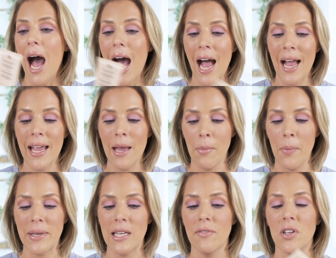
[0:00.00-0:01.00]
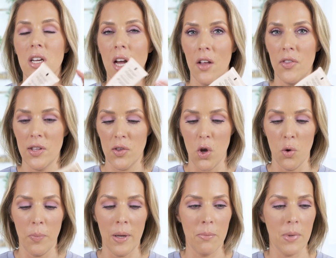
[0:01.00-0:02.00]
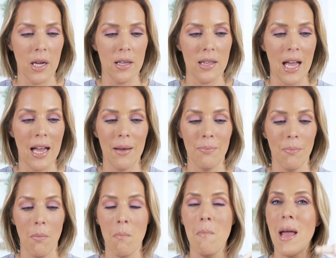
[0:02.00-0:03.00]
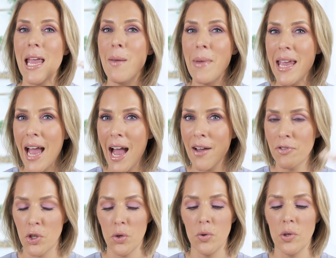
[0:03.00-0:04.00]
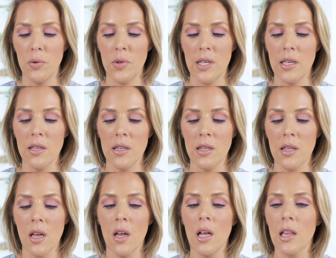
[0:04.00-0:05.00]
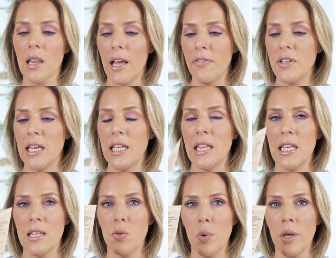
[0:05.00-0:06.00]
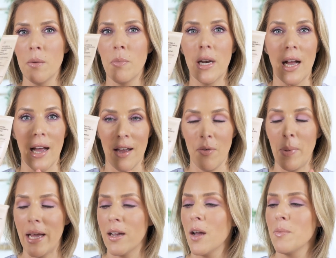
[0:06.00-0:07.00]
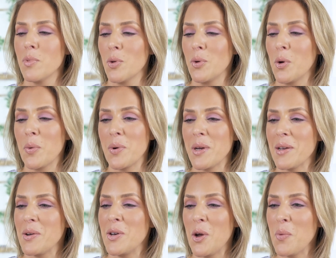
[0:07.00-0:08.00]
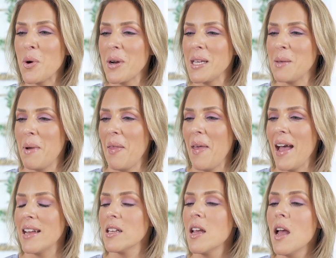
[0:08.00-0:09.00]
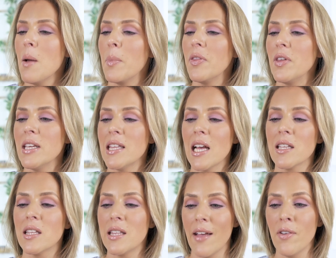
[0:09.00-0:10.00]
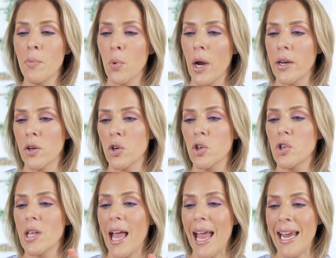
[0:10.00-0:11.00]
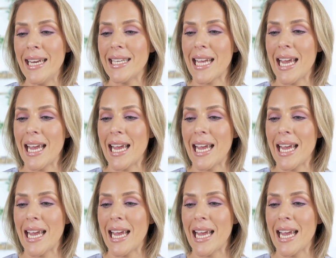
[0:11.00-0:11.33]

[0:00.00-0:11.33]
I am about to have to cut this open because I maybe have two uses left in this one, but I have a backup, so no worries about that. But this has 7 brighteners, 8